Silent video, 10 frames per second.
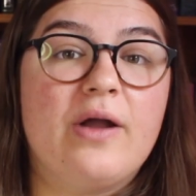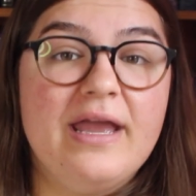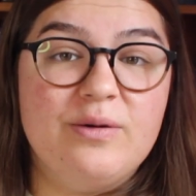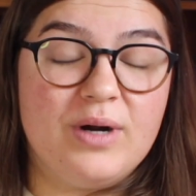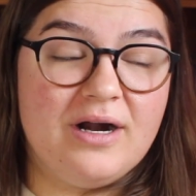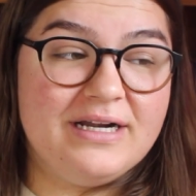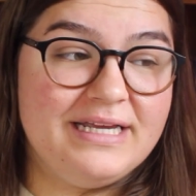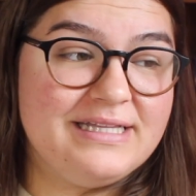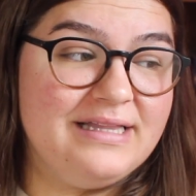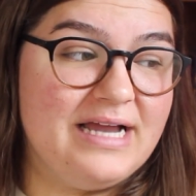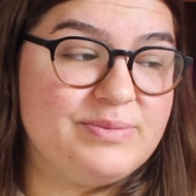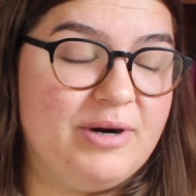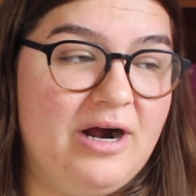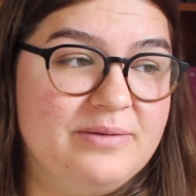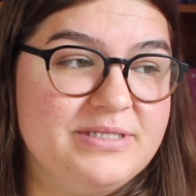Okay, we're already at the last
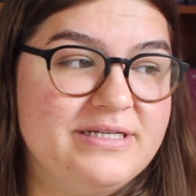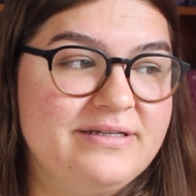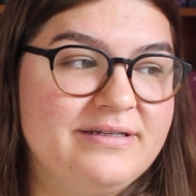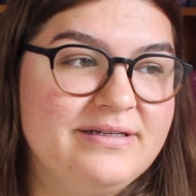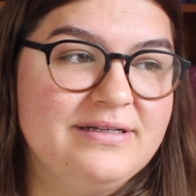prompt.